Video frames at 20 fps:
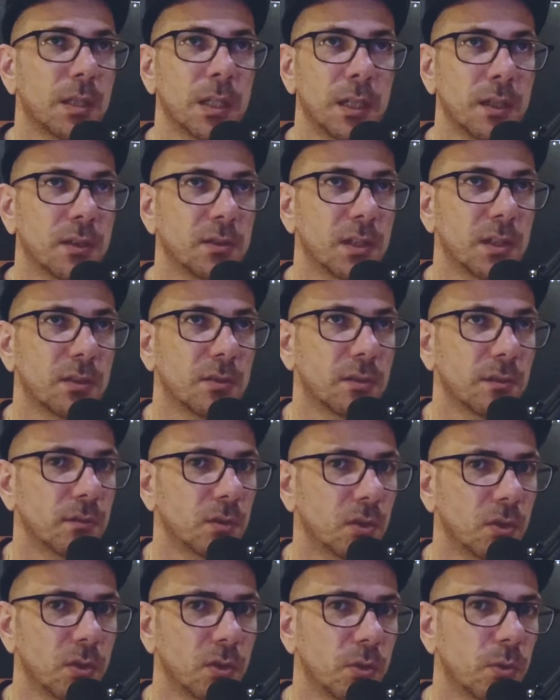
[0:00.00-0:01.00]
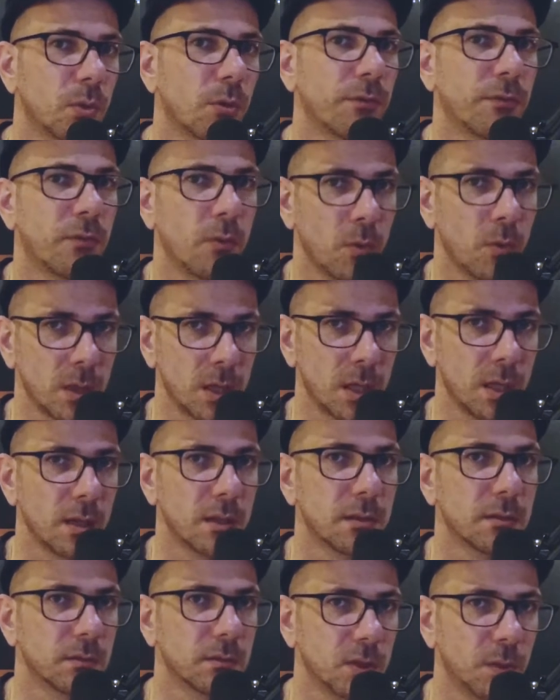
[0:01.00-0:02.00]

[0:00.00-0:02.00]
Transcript: in excess of two or four gig,